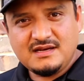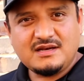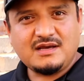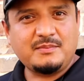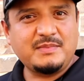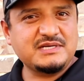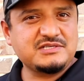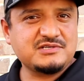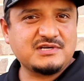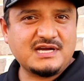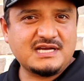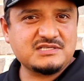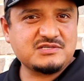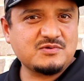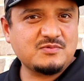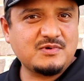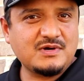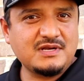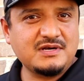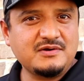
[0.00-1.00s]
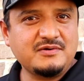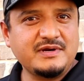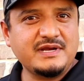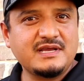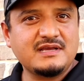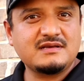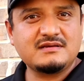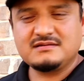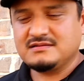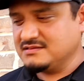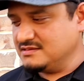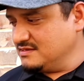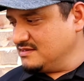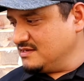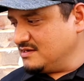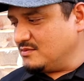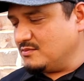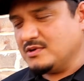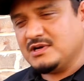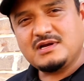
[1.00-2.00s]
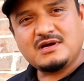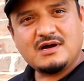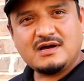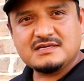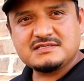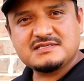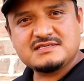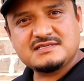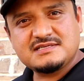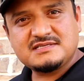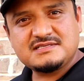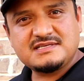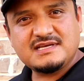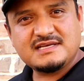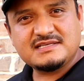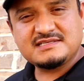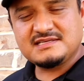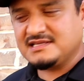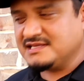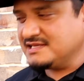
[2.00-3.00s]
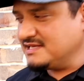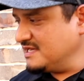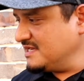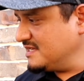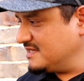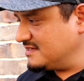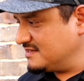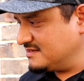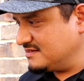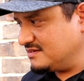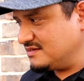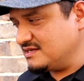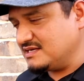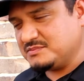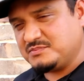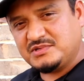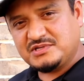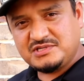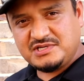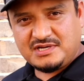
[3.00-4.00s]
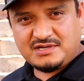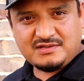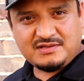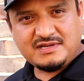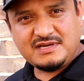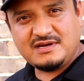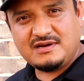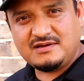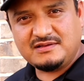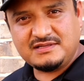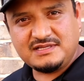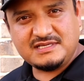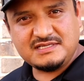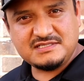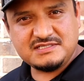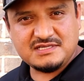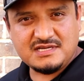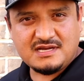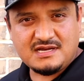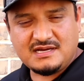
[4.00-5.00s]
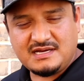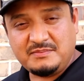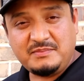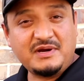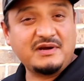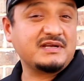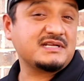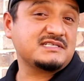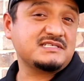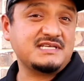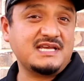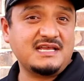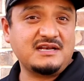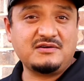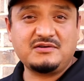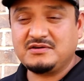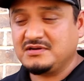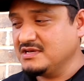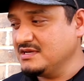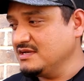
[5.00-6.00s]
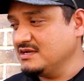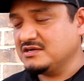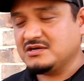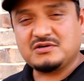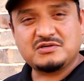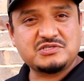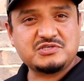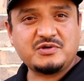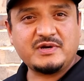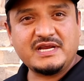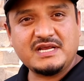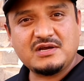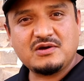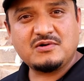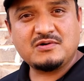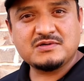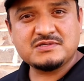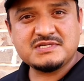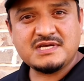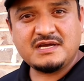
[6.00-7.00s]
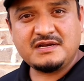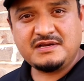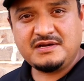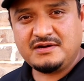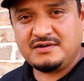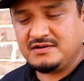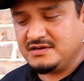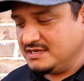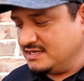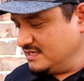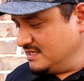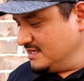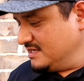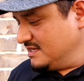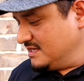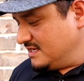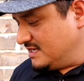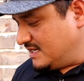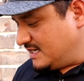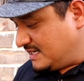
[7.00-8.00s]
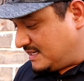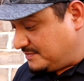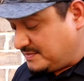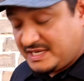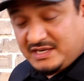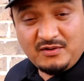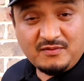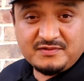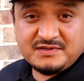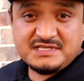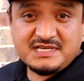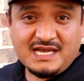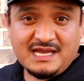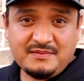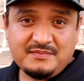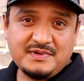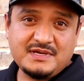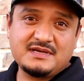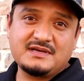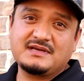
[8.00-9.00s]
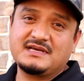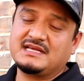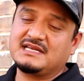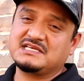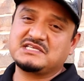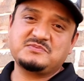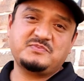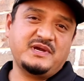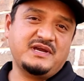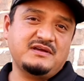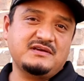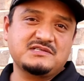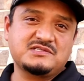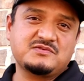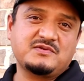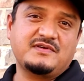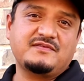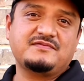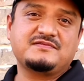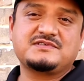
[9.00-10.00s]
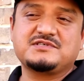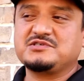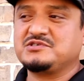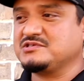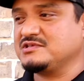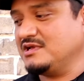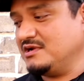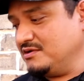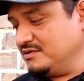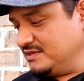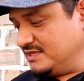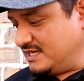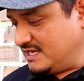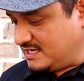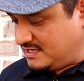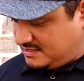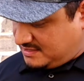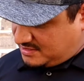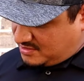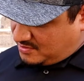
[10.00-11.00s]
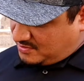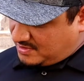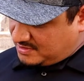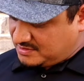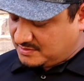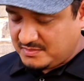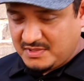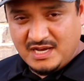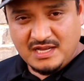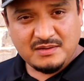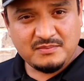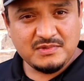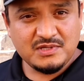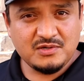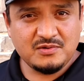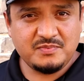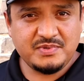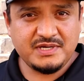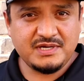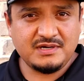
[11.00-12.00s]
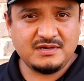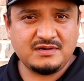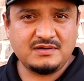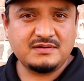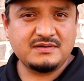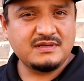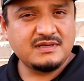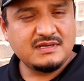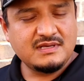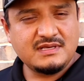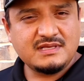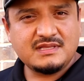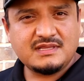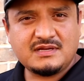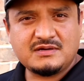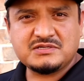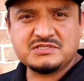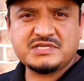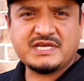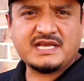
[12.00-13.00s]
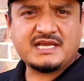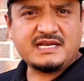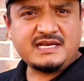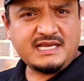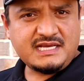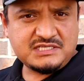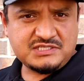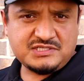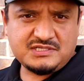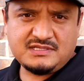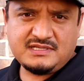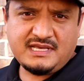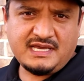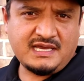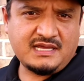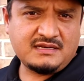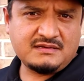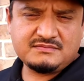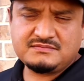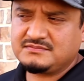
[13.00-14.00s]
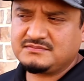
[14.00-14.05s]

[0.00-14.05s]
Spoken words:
I bet you guys are wondering what causes this thing to leak, particularly on these American Standard or Trane coils out here. And over time, in experience, we've just learned that, you know, on the bottom loop here, there's a connection that